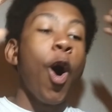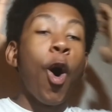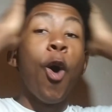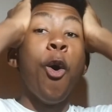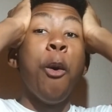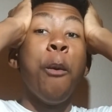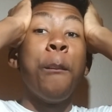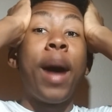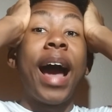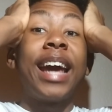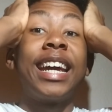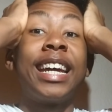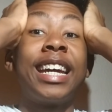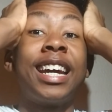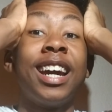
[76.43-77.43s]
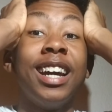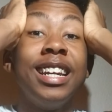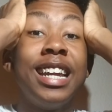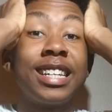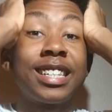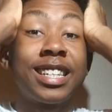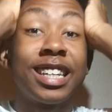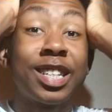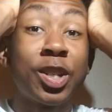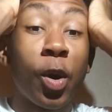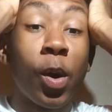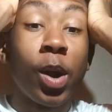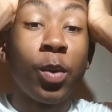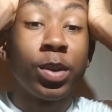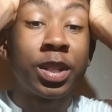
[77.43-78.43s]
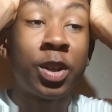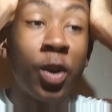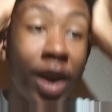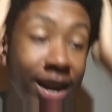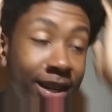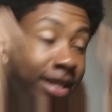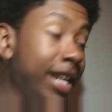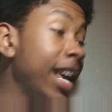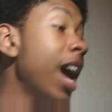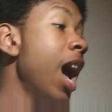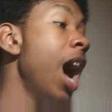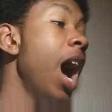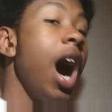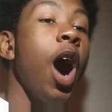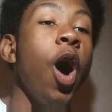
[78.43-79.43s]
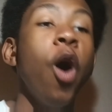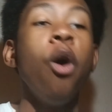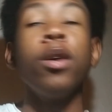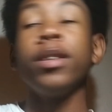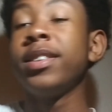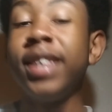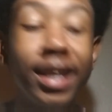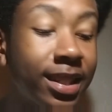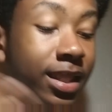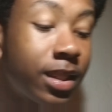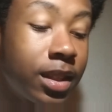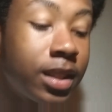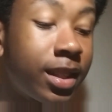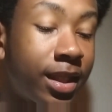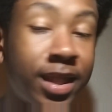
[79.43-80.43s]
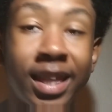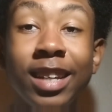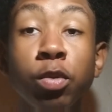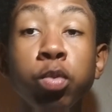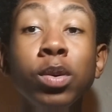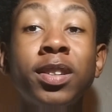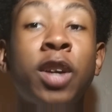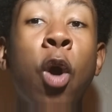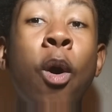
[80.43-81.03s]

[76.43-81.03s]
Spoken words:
Oh my goodness, this story was crazy. Oh, this was